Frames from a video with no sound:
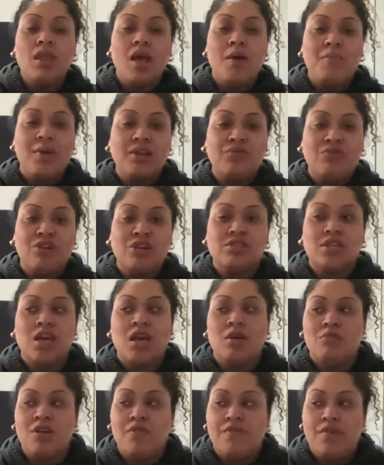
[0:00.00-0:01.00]
best friends
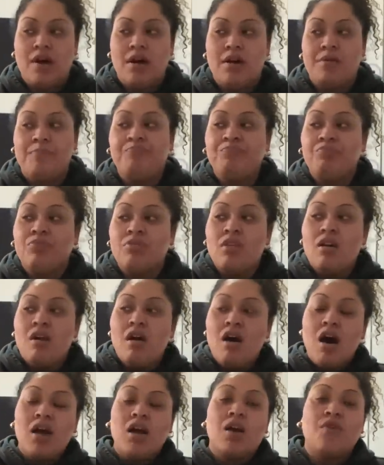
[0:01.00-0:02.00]
came over, hung
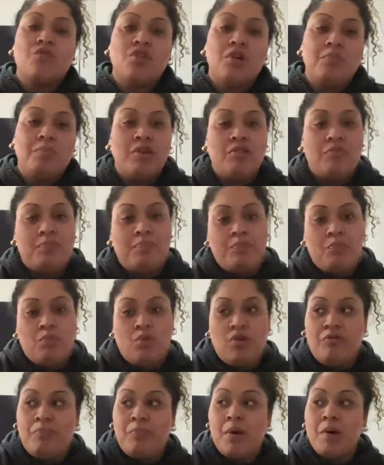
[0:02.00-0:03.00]
out for a bit
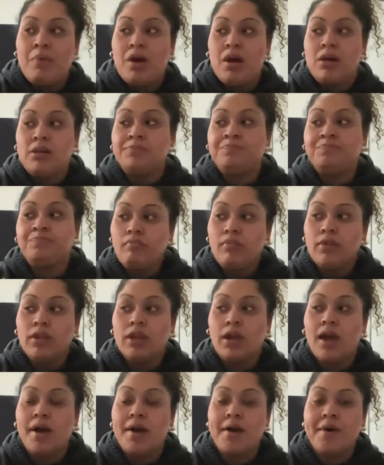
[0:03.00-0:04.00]
with Bubba.
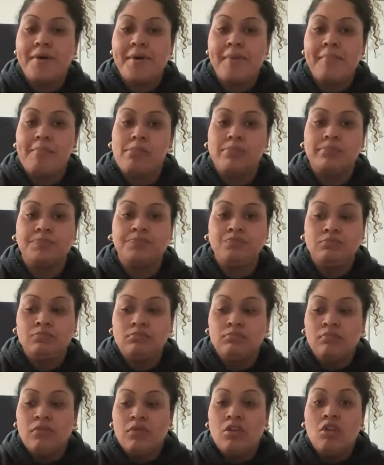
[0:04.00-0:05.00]
And
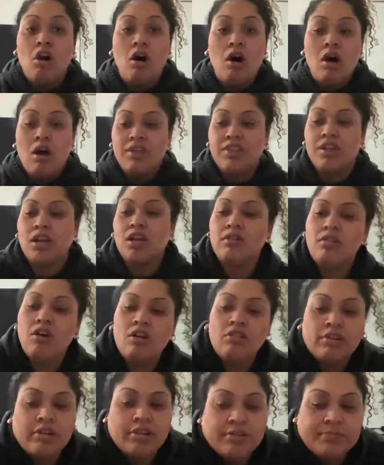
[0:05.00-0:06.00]
then
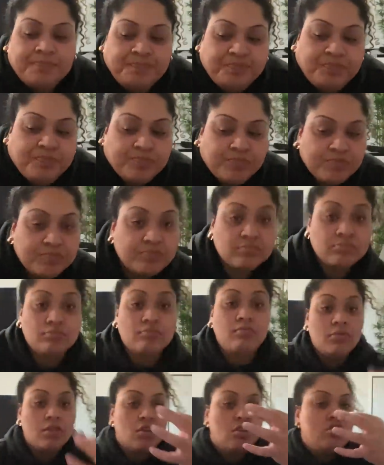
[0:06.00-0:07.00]
hold on,
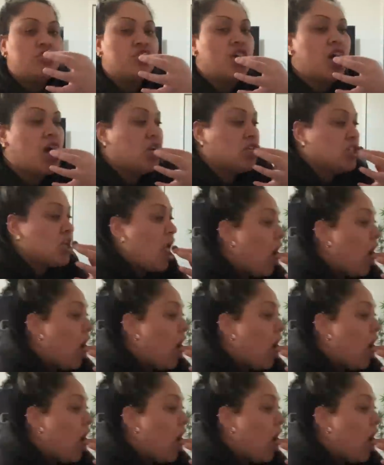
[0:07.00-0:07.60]
I'll show you guys.